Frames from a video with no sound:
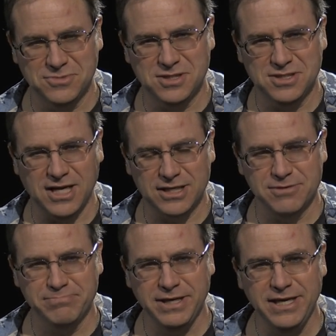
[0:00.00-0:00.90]

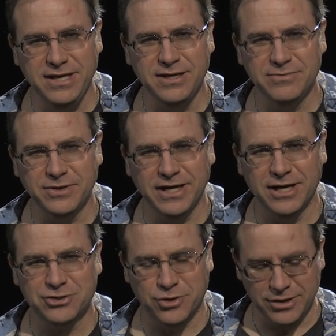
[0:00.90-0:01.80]
section B where the
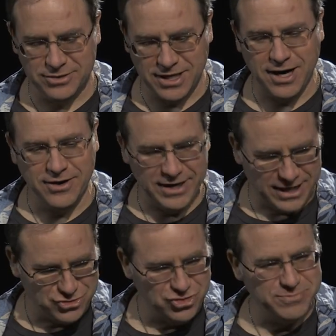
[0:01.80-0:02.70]
editorials are, and
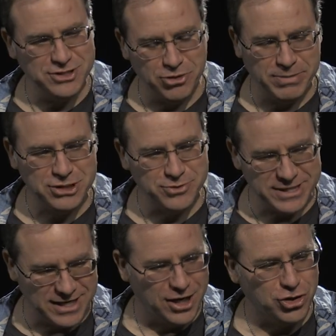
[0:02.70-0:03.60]
next to them is the
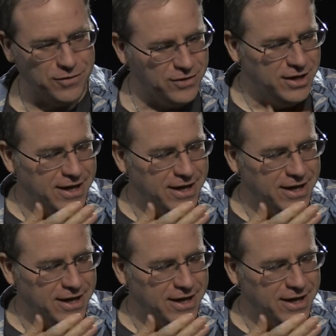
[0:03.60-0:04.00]
obituaries, and I look over,